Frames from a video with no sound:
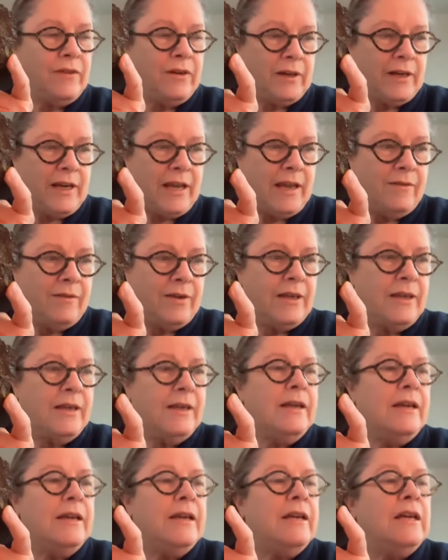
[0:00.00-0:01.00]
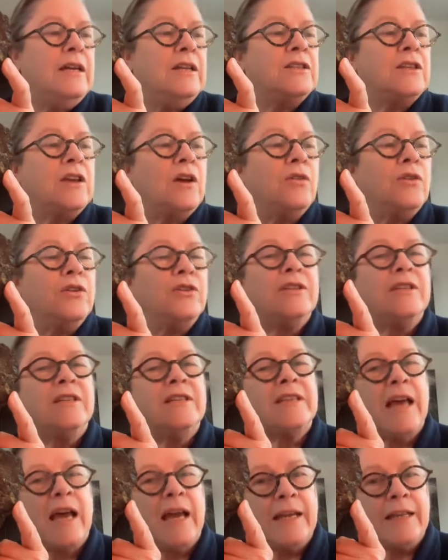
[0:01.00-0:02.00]
very heavy. So there's the
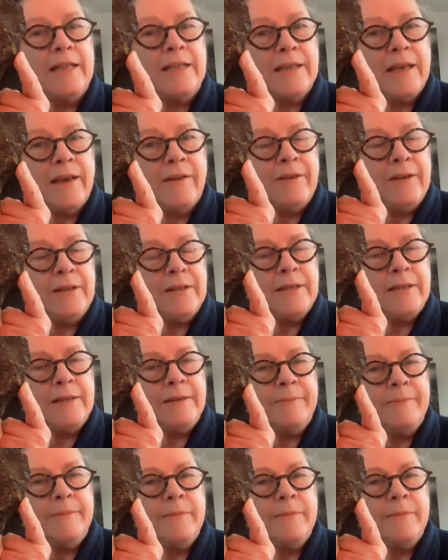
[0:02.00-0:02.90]
science of it.